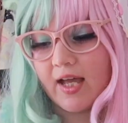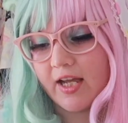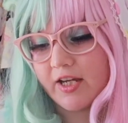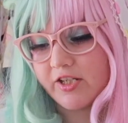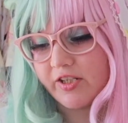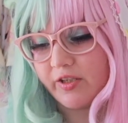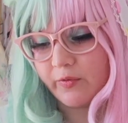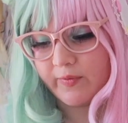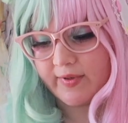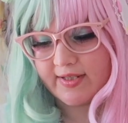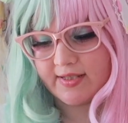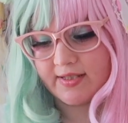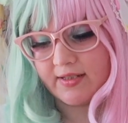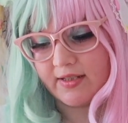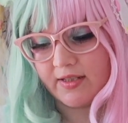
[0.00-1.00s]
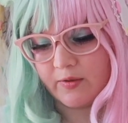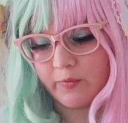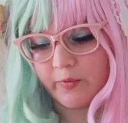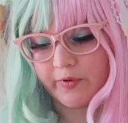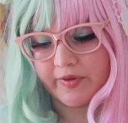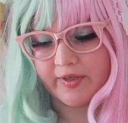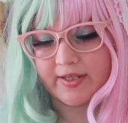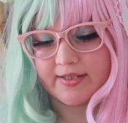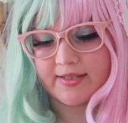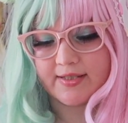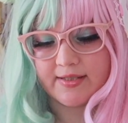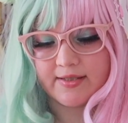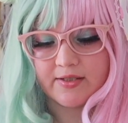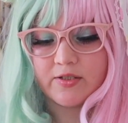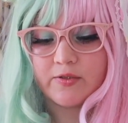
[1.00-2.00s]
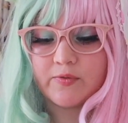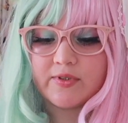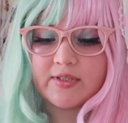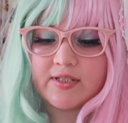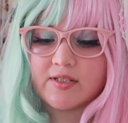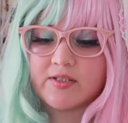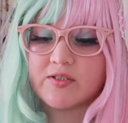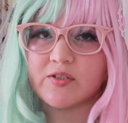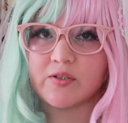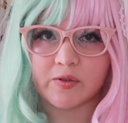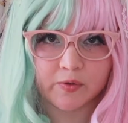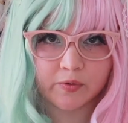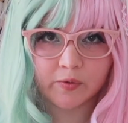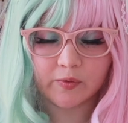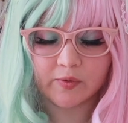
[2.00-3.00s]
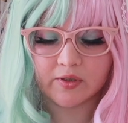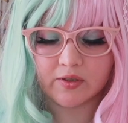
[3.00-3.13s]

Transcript: actually recently wore this to the zoo.